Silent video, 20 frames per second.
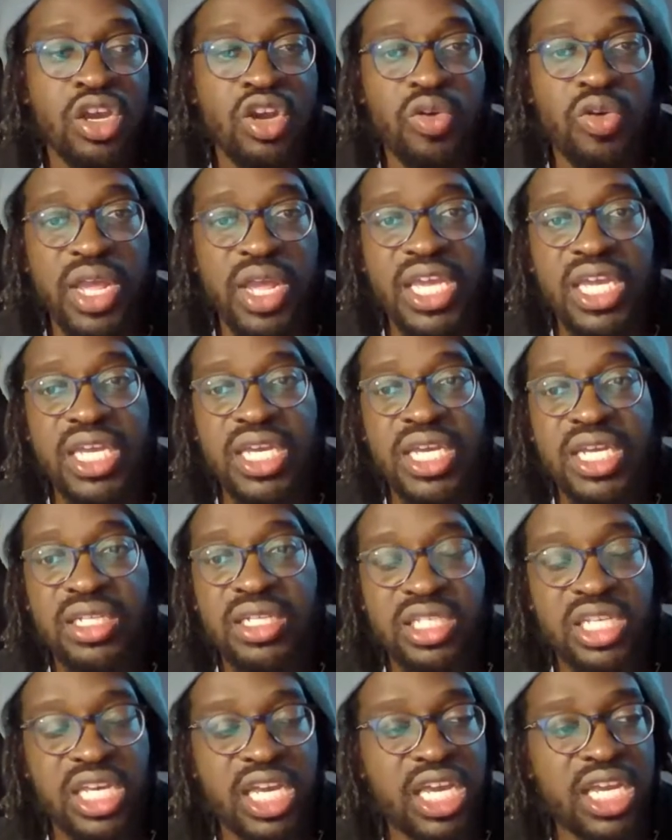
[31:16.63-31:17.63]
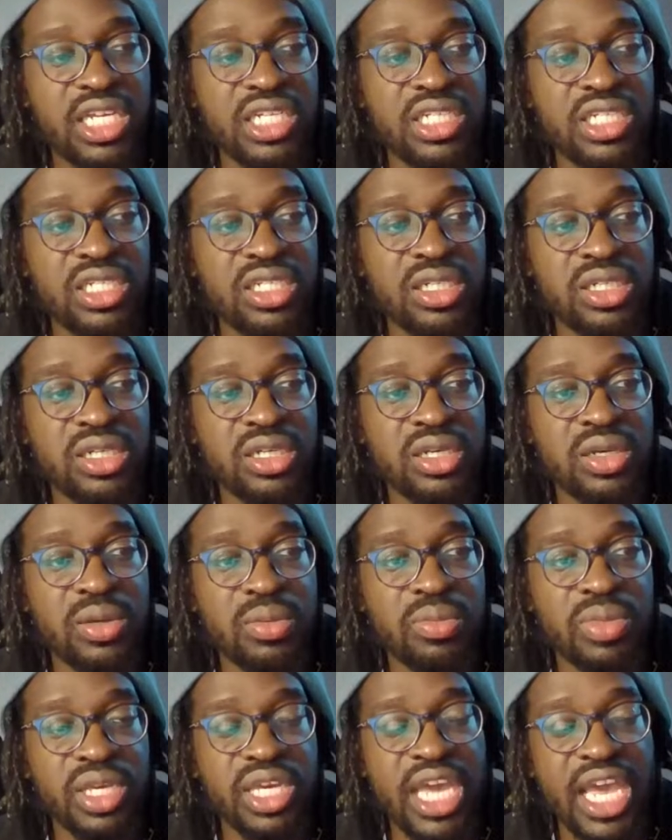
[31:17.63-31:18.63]
Craig, Tej,
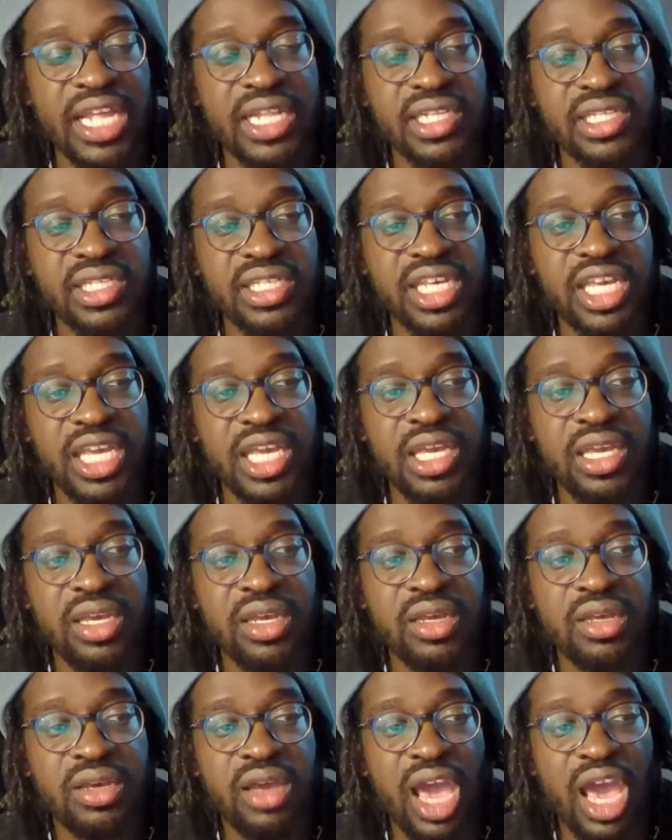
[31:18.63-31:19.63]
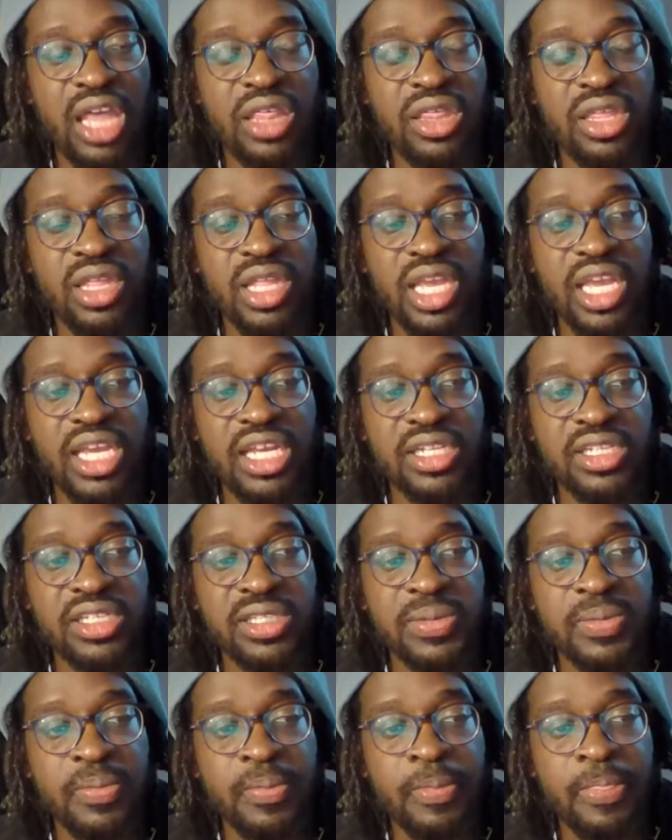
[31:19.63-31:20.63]
McKenzie,
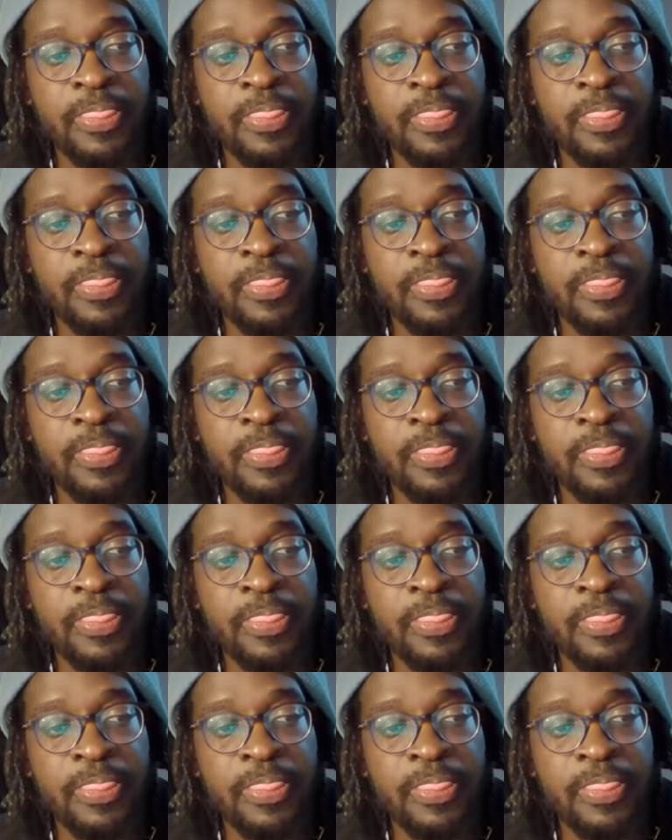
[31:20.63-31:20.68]
Athanase,